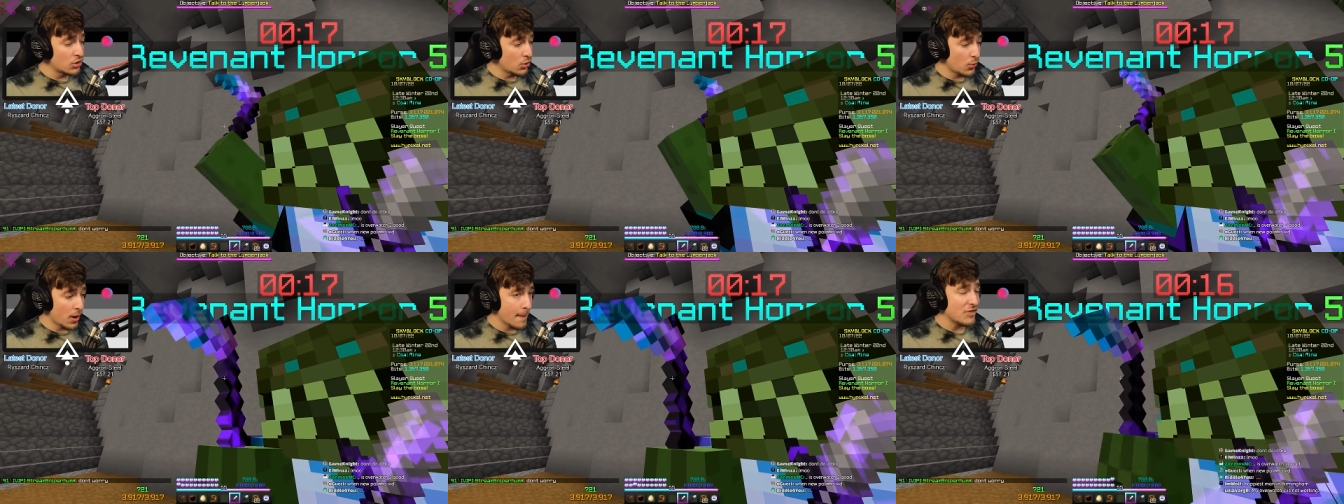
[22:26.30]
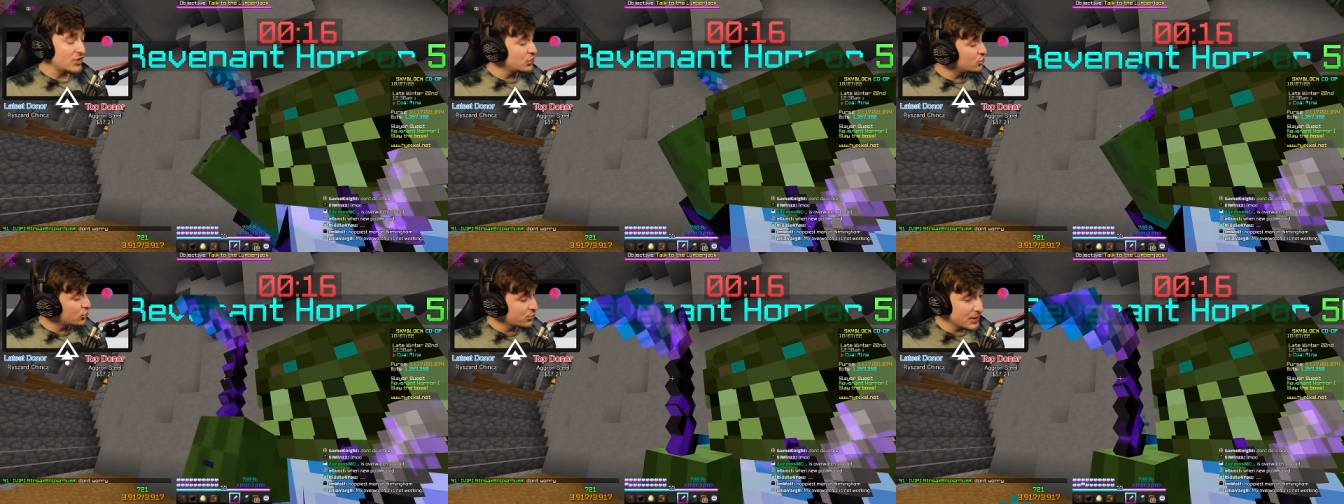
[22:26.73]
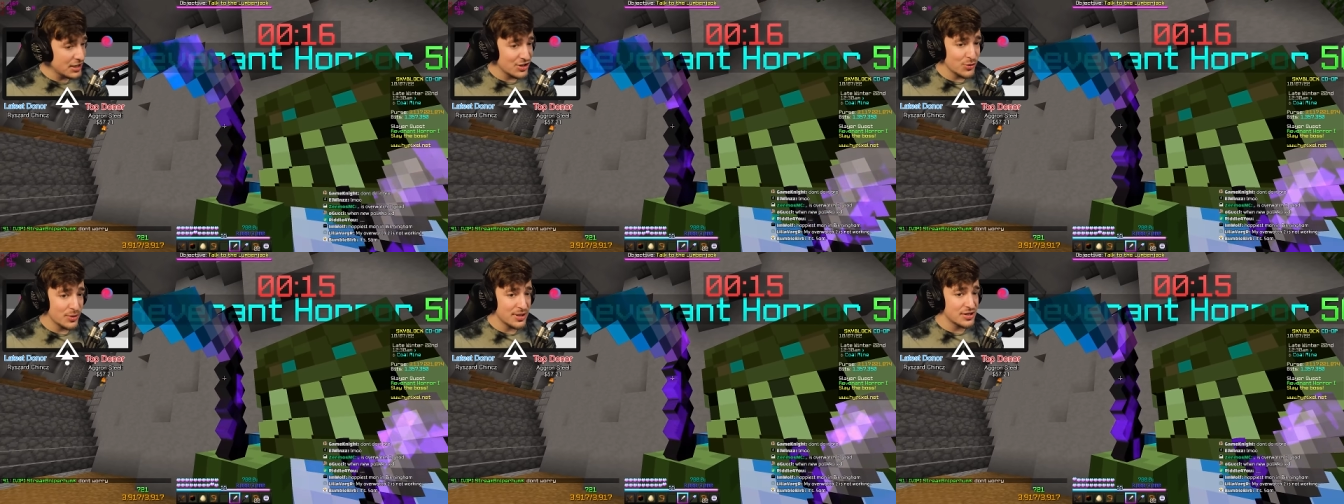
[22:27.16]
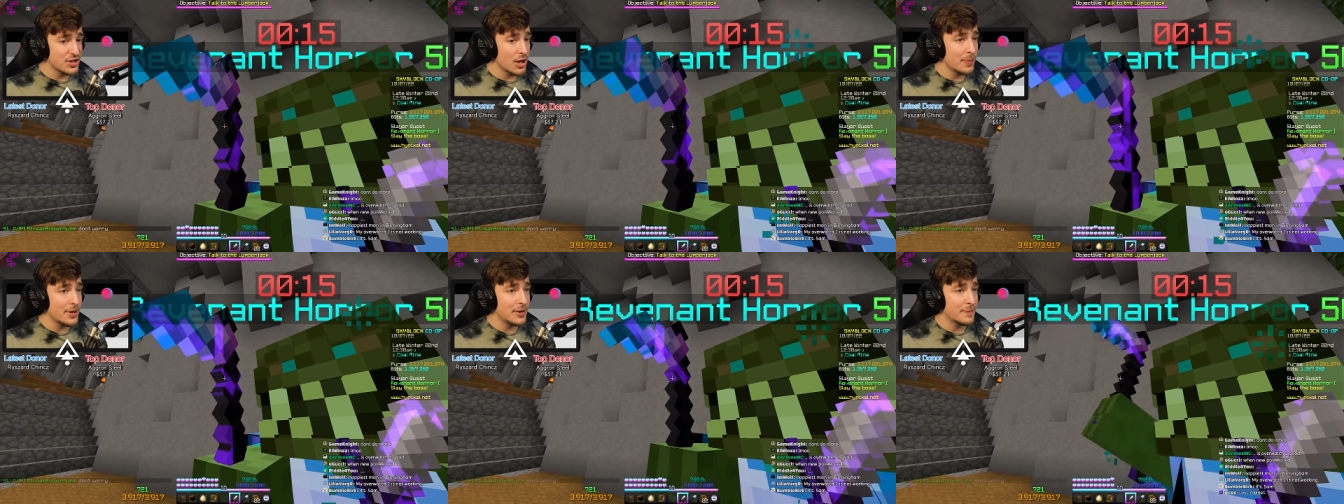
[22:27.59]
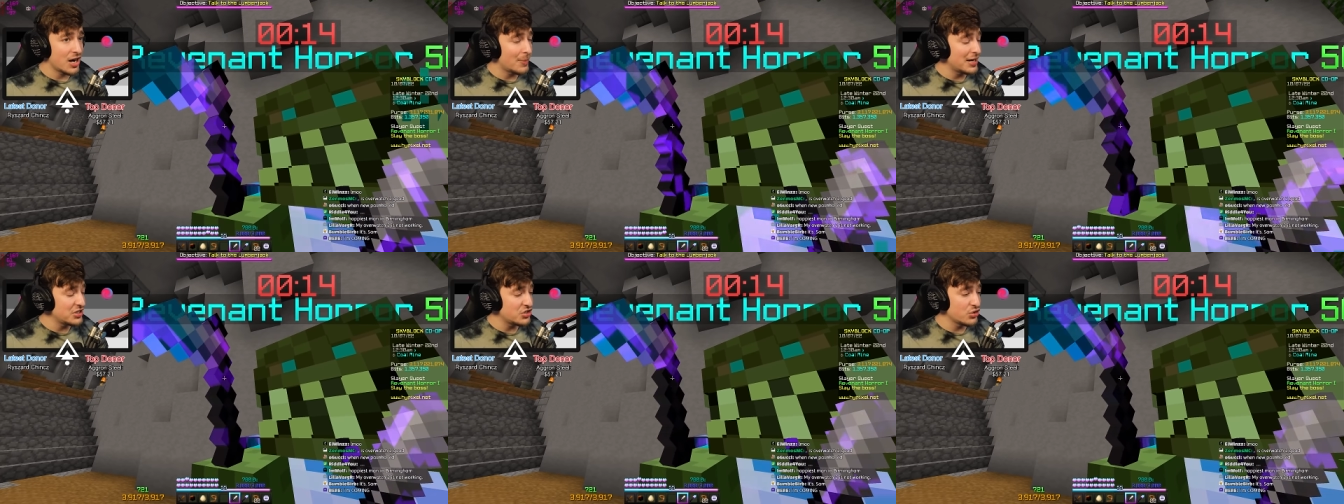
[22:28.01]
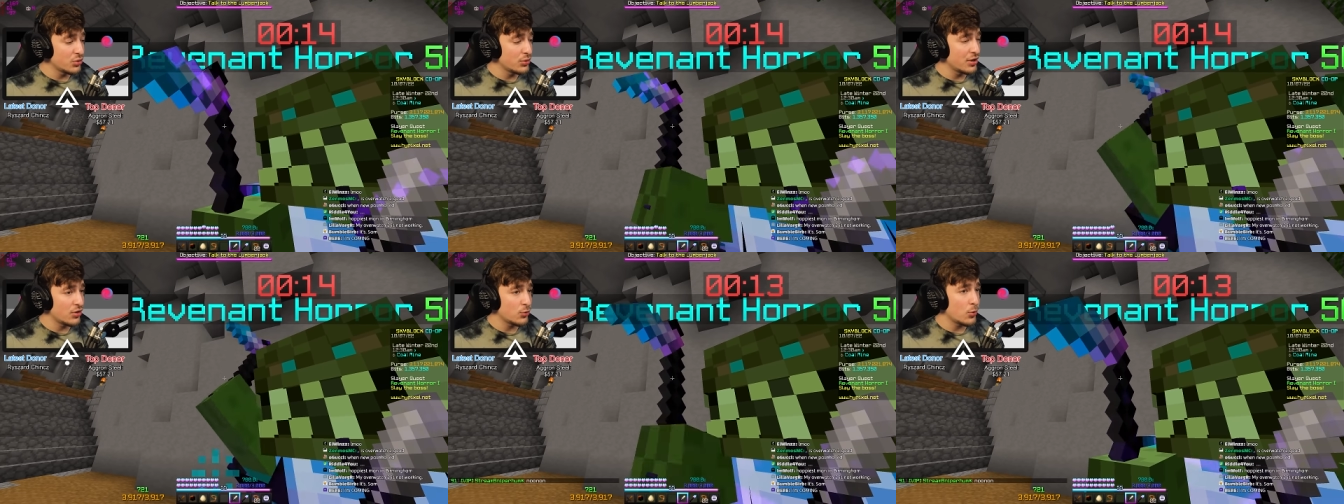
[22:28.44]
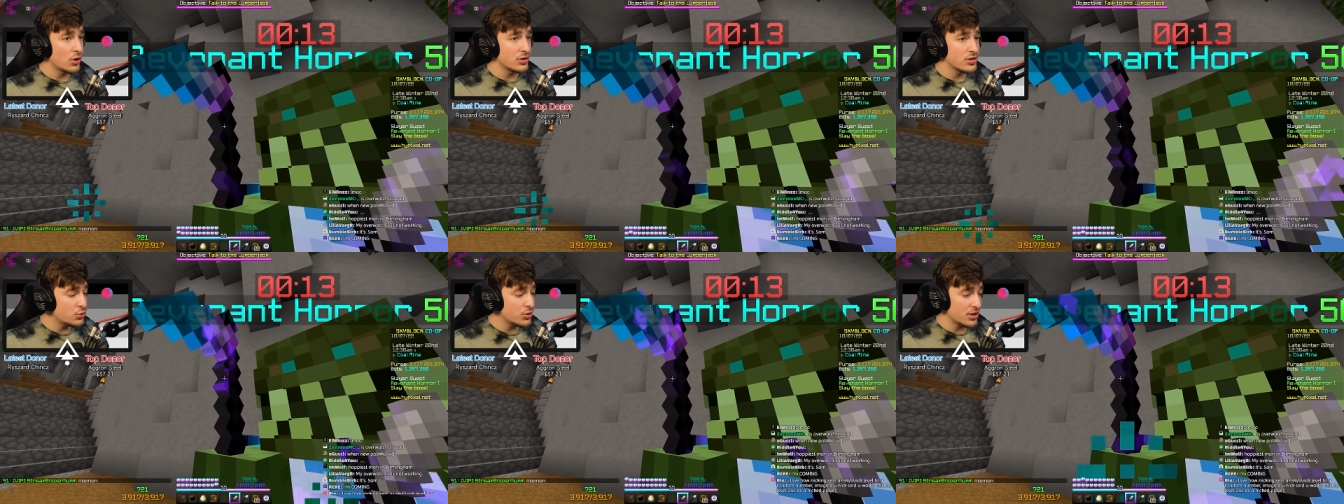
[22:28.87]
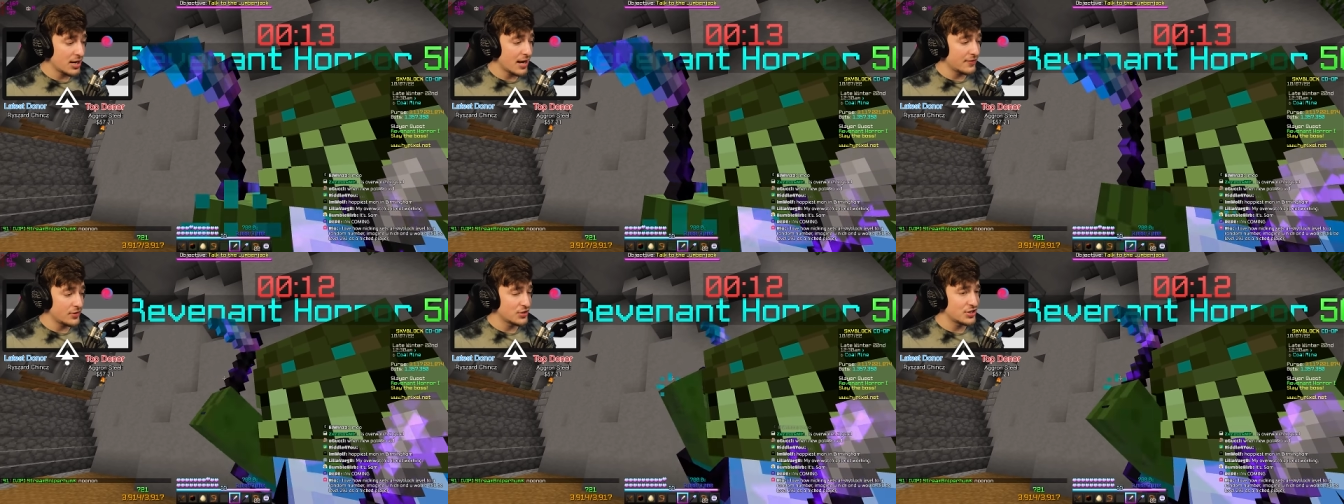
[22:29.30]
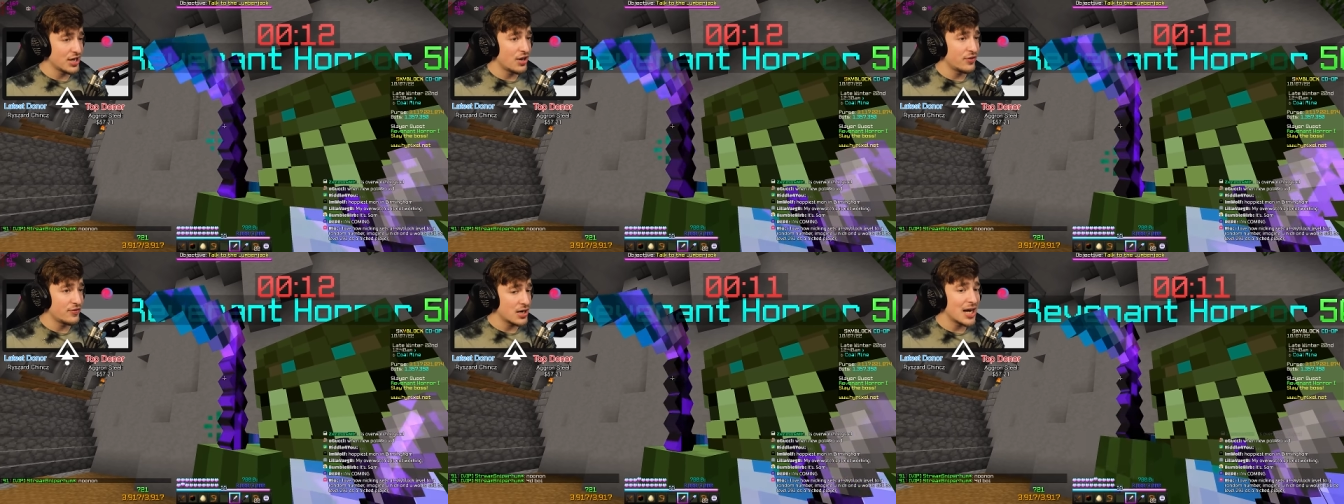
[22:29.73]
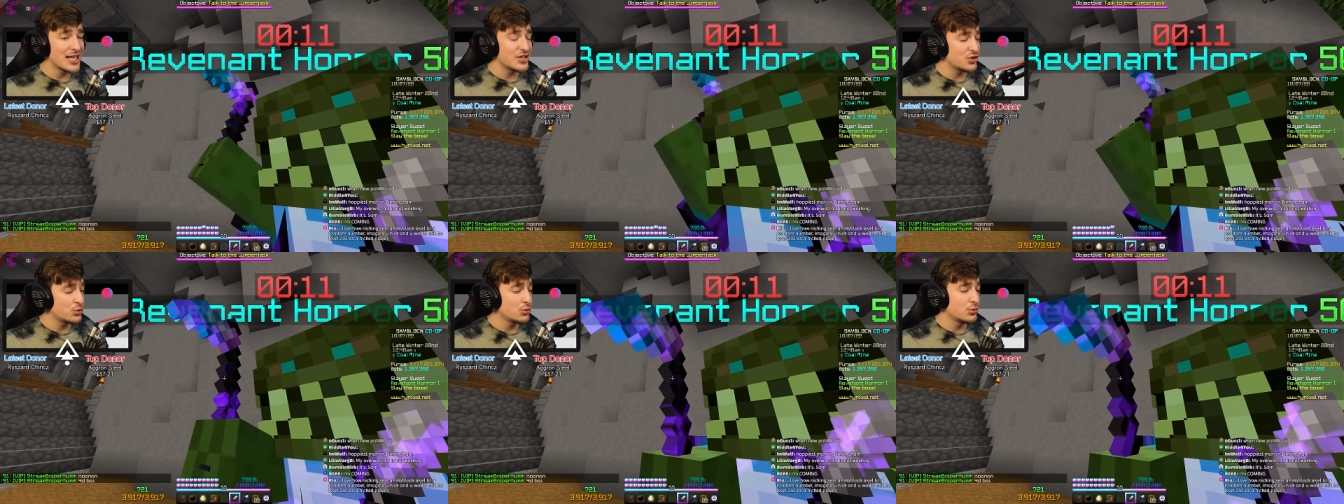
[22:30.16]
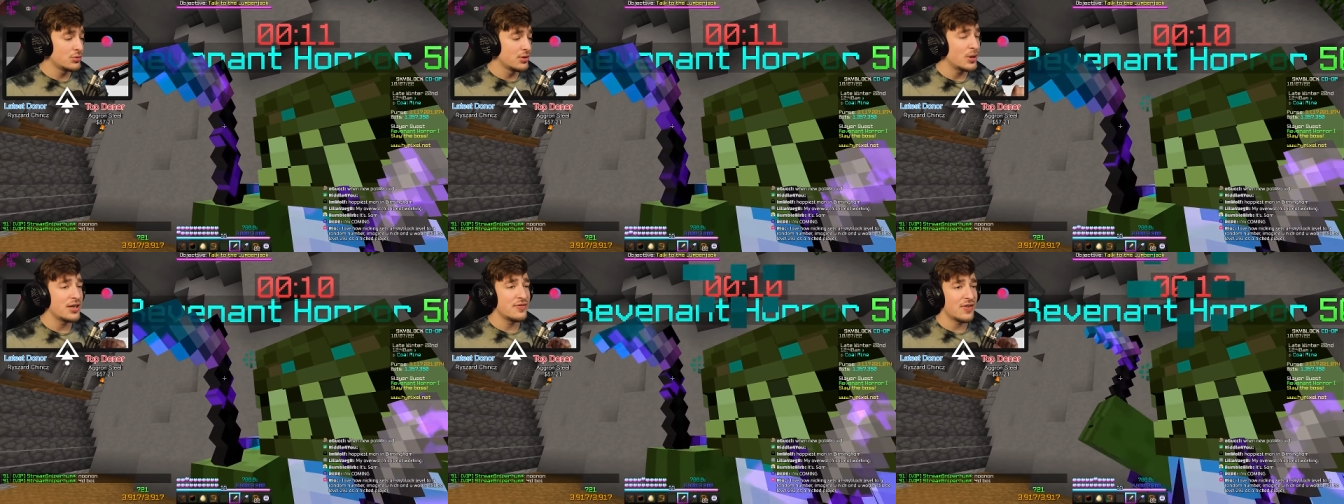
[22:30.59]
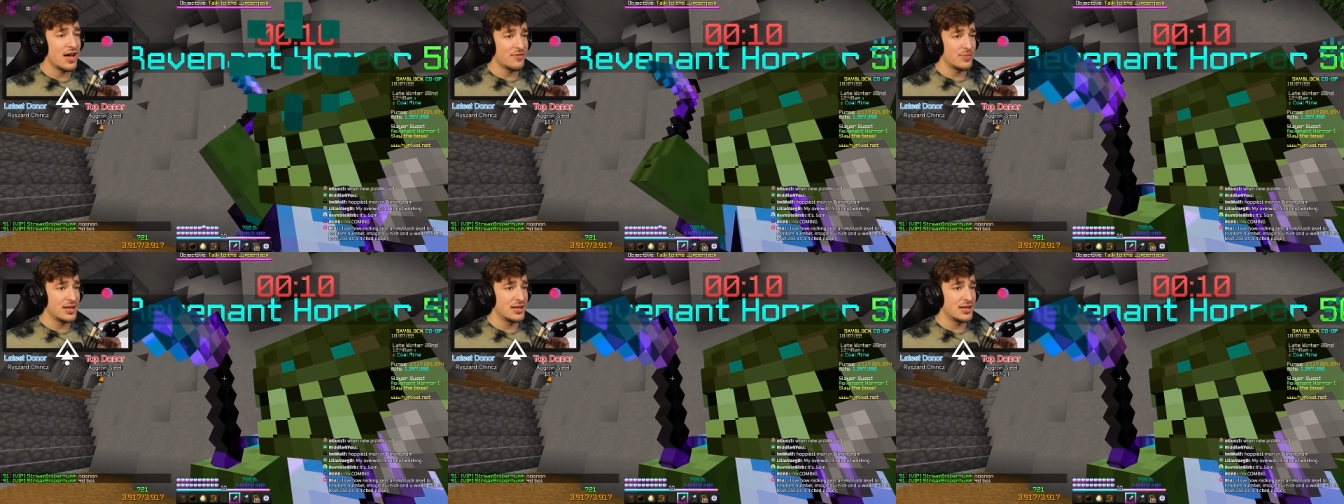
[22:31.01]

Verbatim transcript: You know what? If it's just me and you in this lobby and I manage to do the other one, you can have yourself a nice cool 25